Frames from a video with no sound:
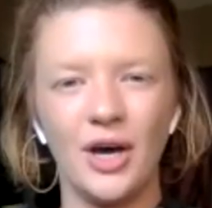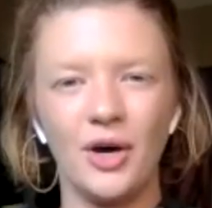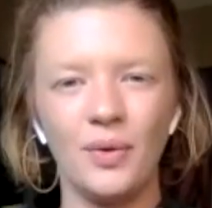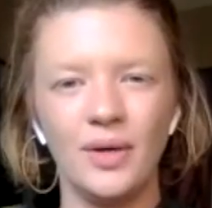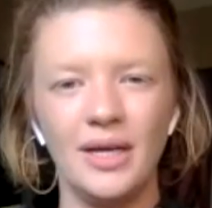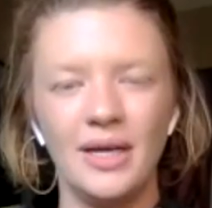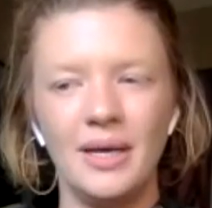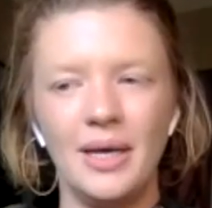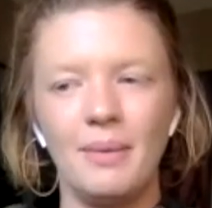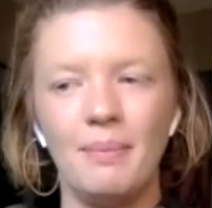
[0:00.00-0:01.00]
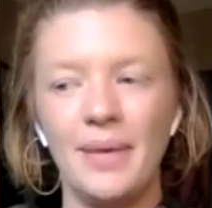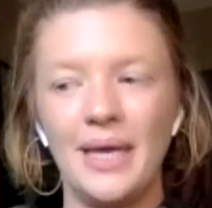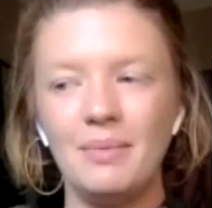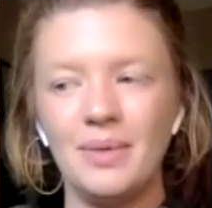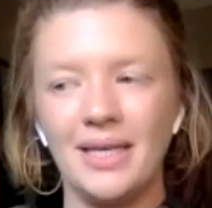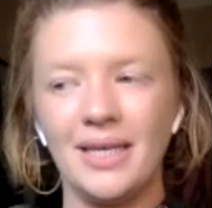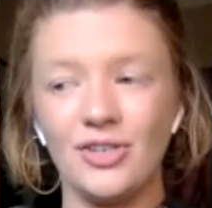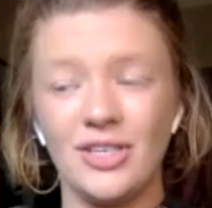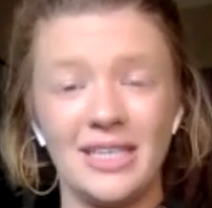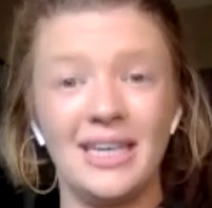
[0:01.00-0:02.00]
know, maybe
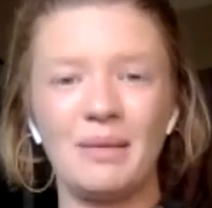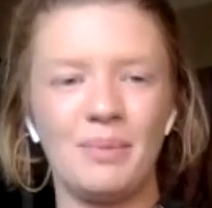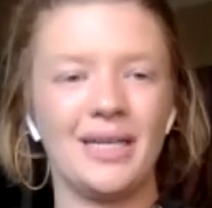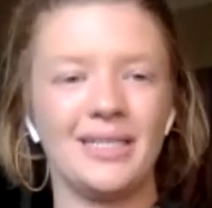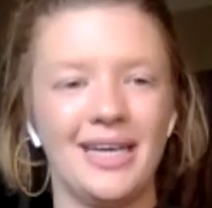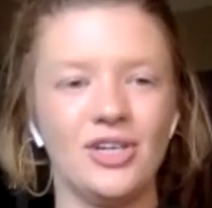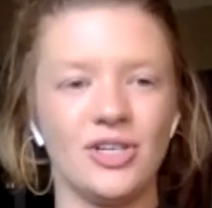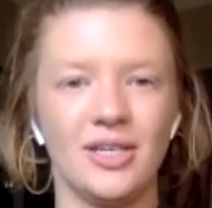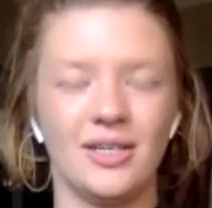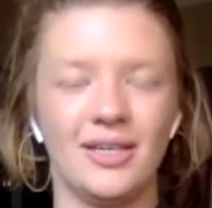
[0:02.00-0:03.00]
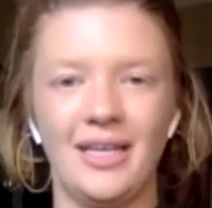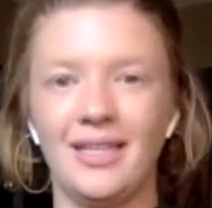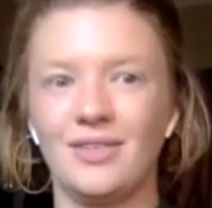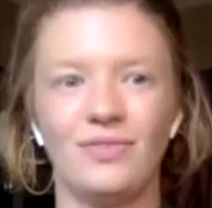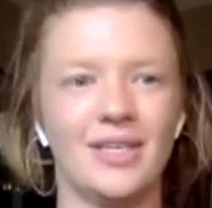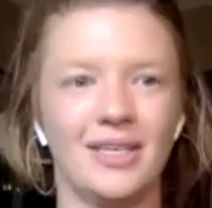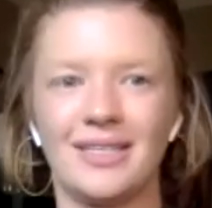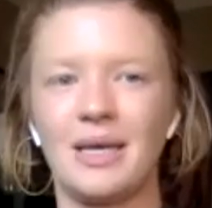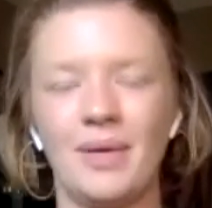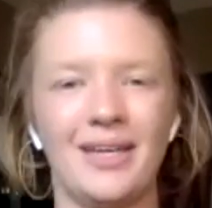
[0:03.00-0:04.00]
you're sitting in meditation and this
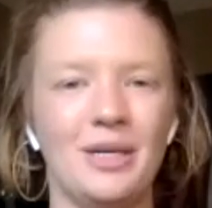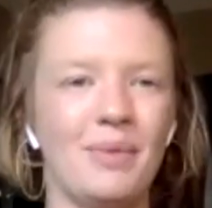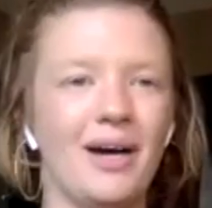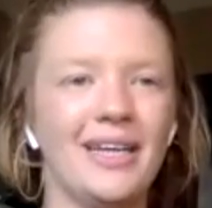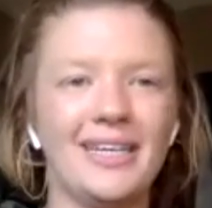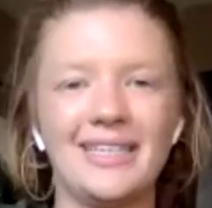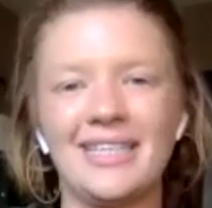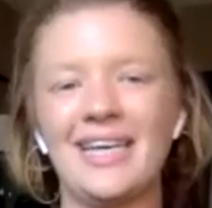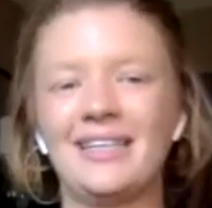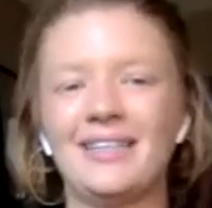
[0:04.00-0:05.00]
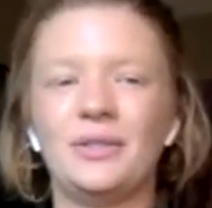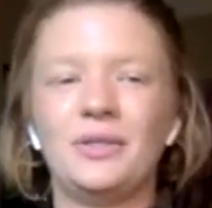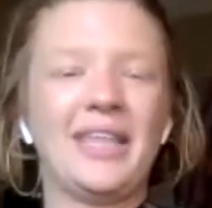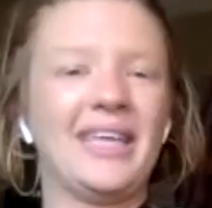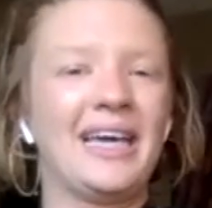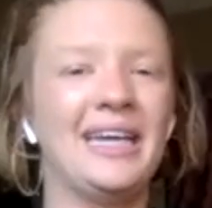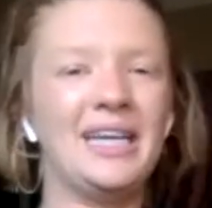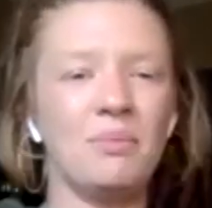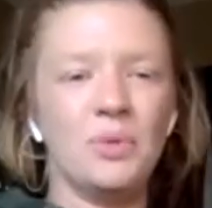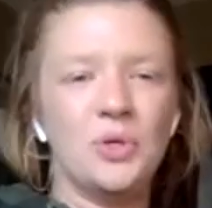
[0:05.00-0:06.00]
feeling's coming in your body and it's like, oh, I think I
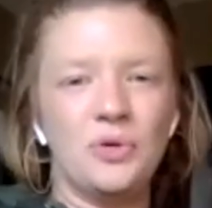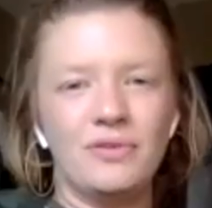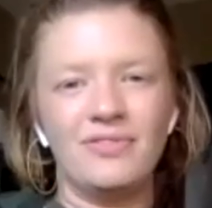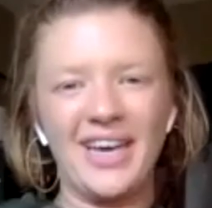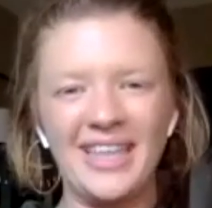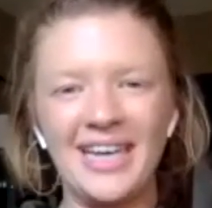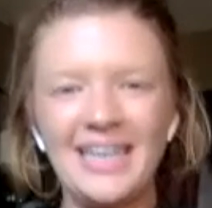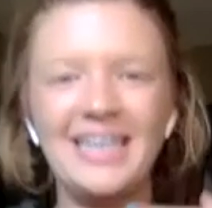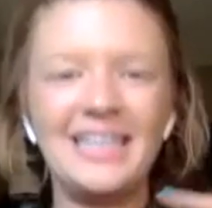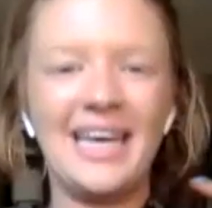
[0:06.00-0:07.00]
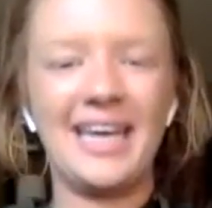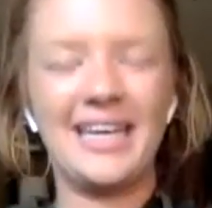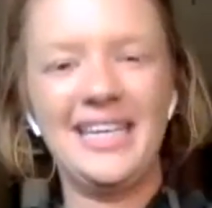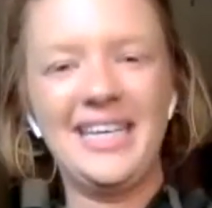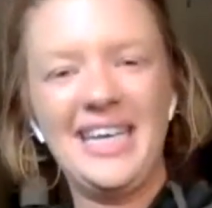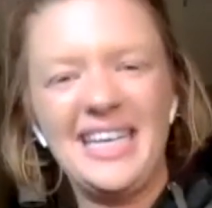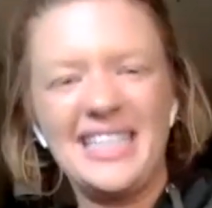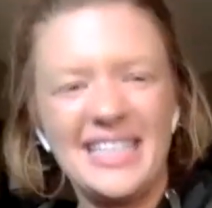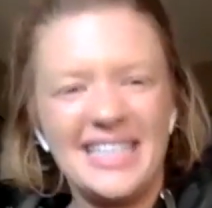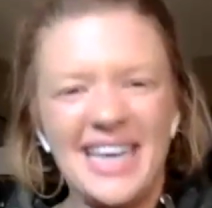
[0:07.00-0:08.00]
need to move. I think I need to like
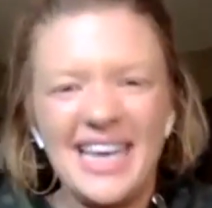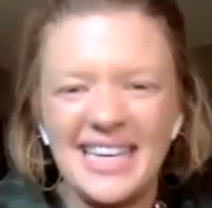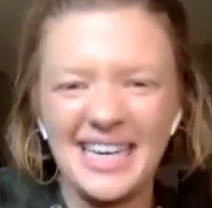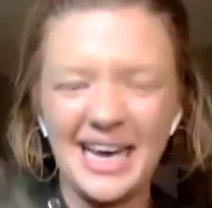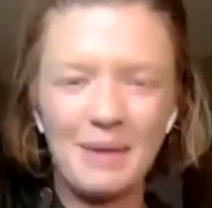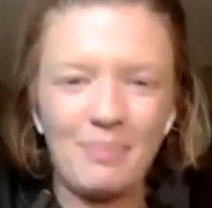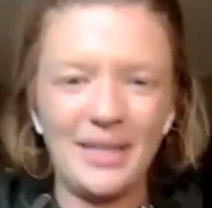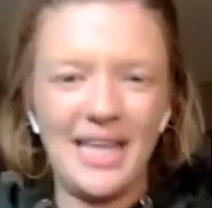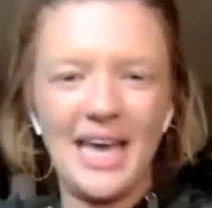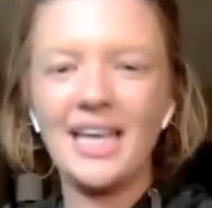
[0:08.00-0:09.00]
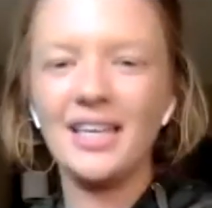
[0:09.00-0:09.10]
stand up and like,